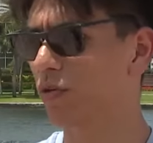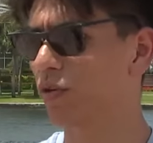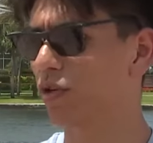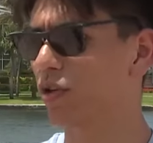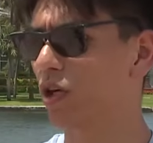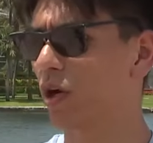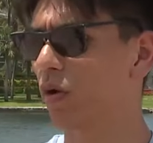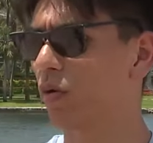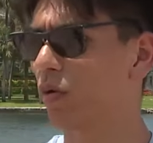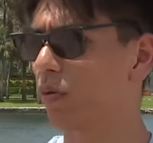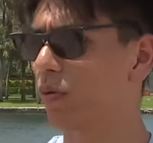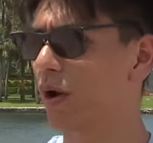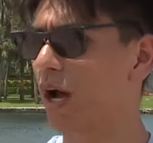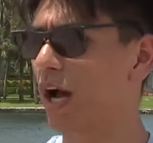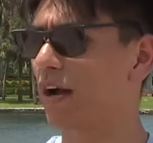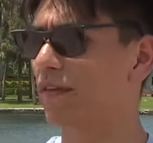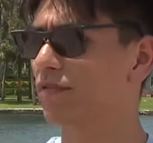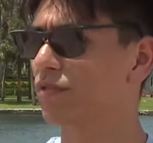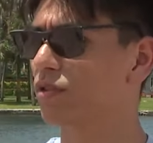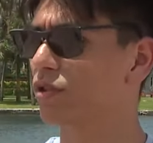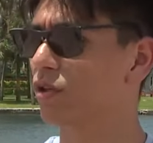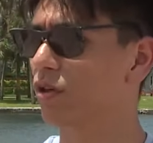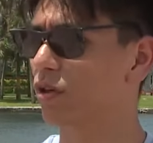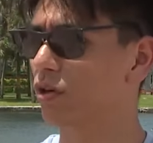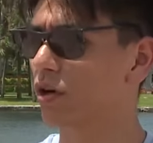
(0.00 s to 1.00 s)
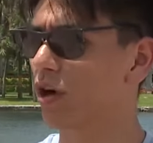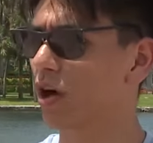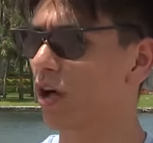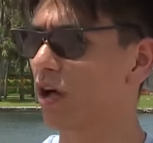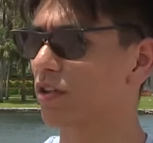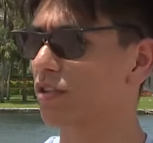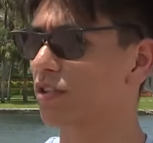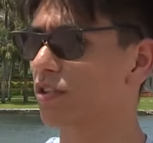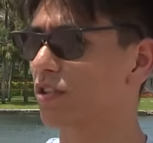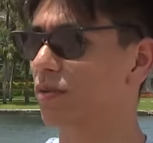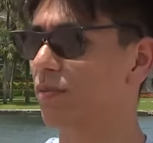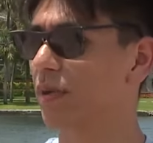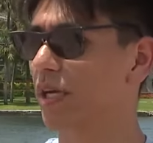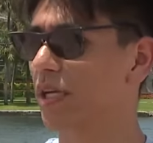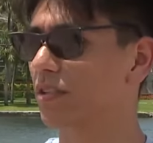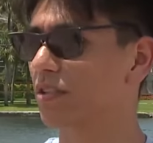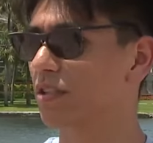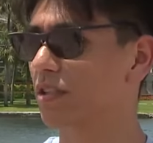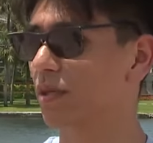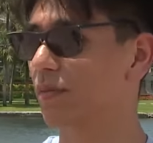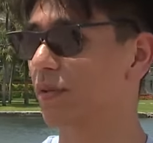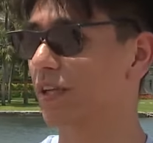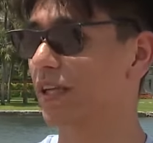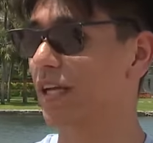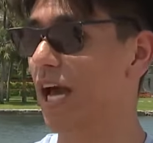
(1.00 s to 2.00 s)
You don't have to go to college to make
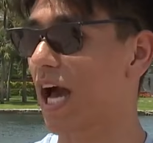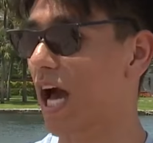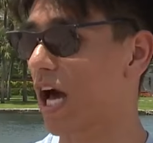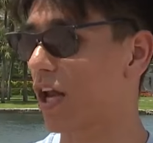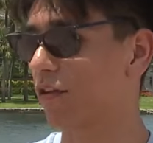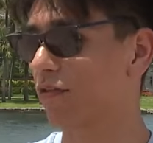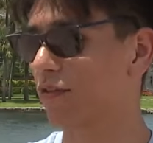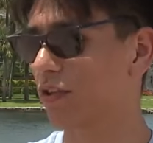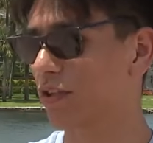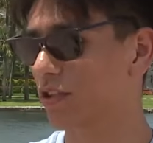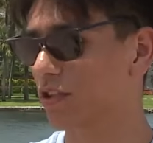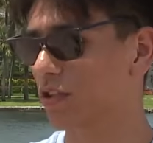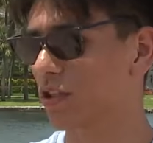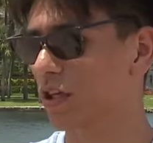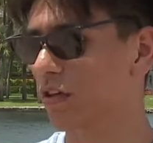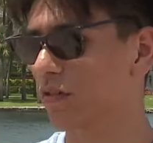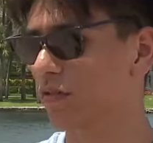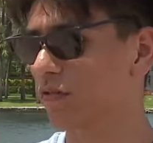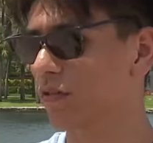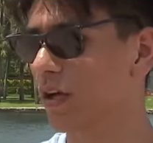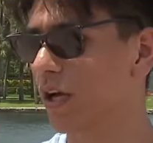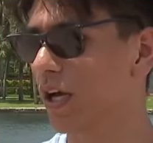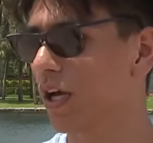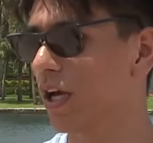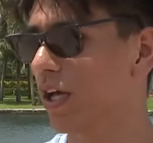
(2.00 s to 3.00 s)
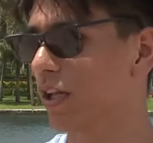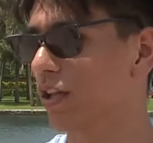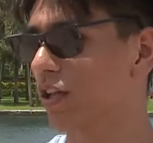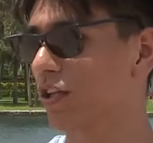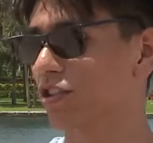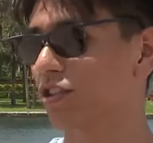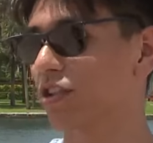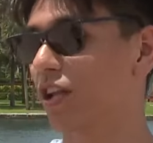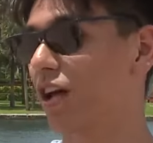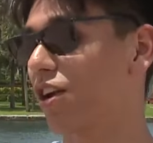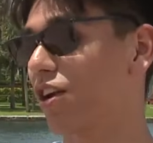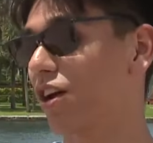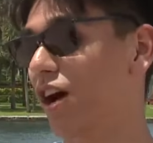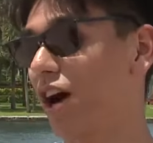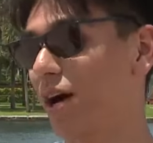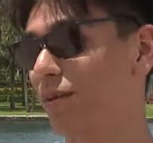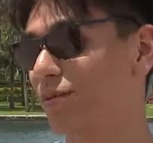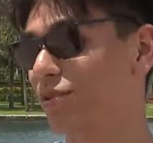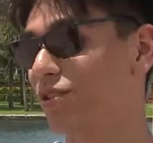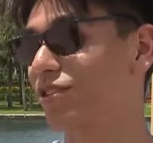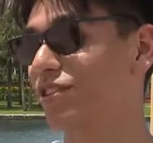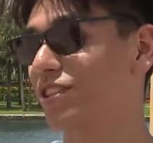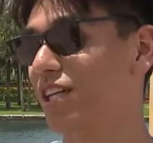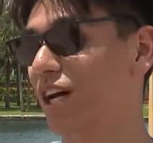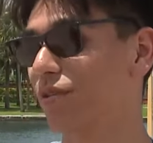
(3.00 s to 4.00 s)
something out of yourself. There's a lot of
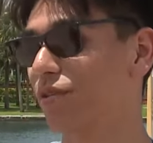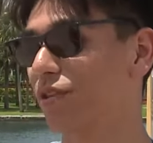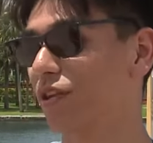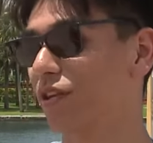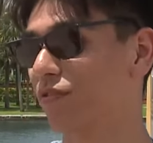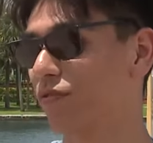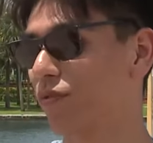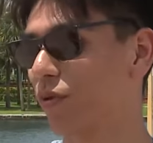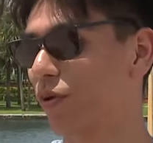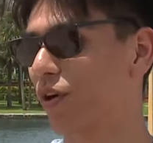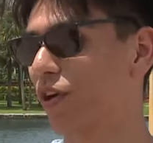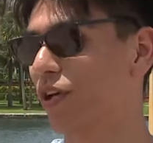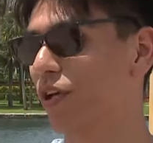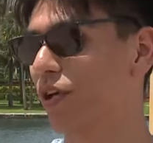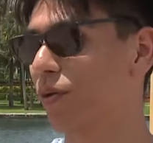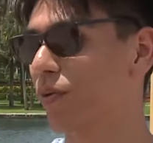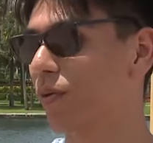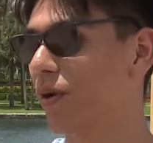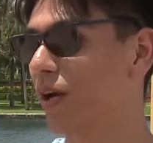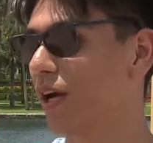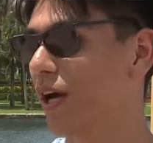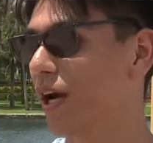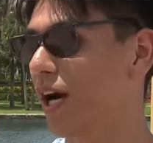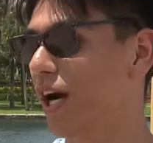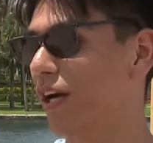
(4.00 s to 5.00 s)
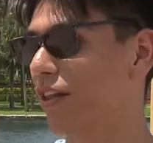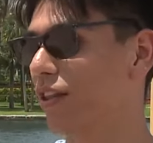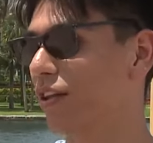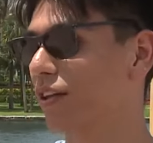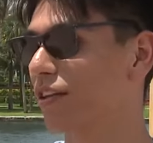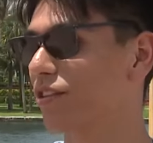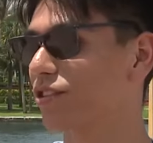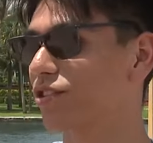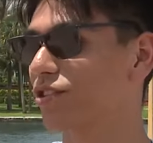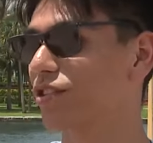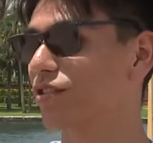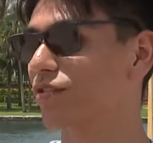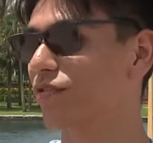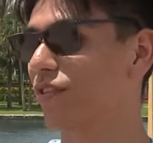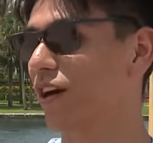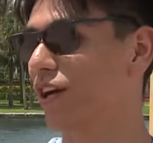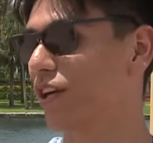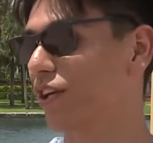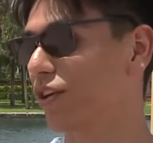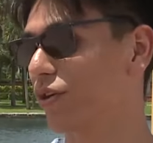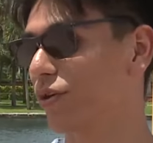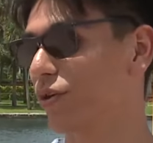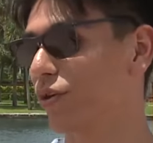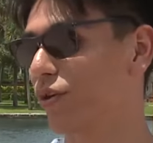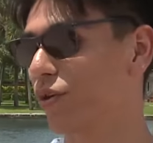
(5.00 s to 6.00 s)
options out there for you. I think it's just
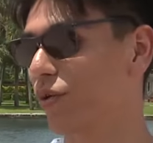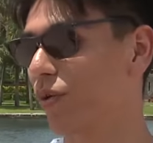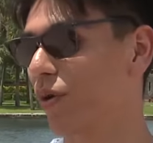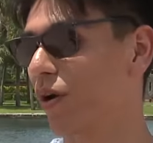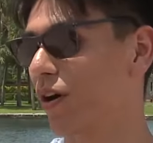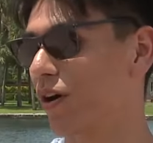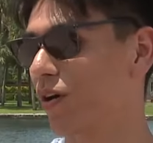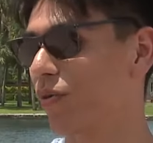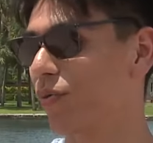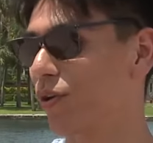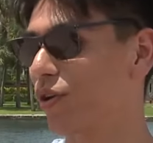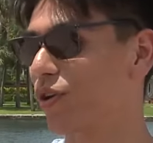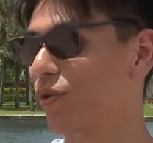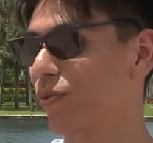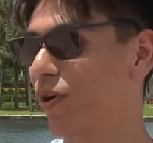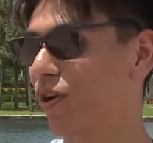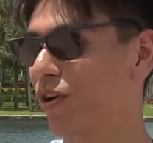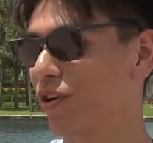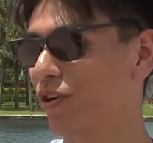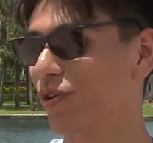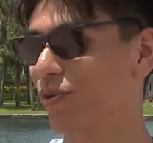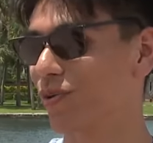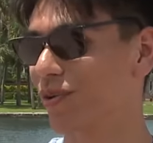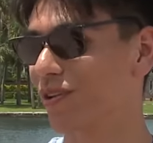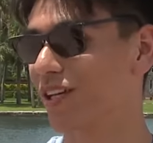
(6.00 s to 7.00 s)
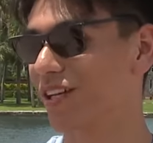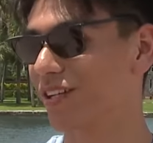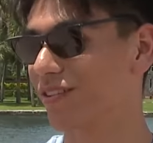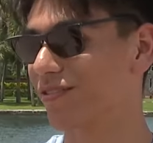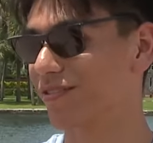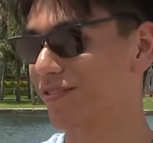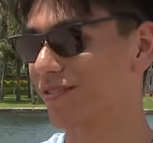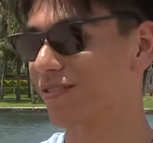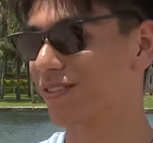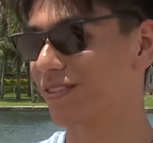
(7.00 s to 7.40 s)
finding who you are and what you want to do in life.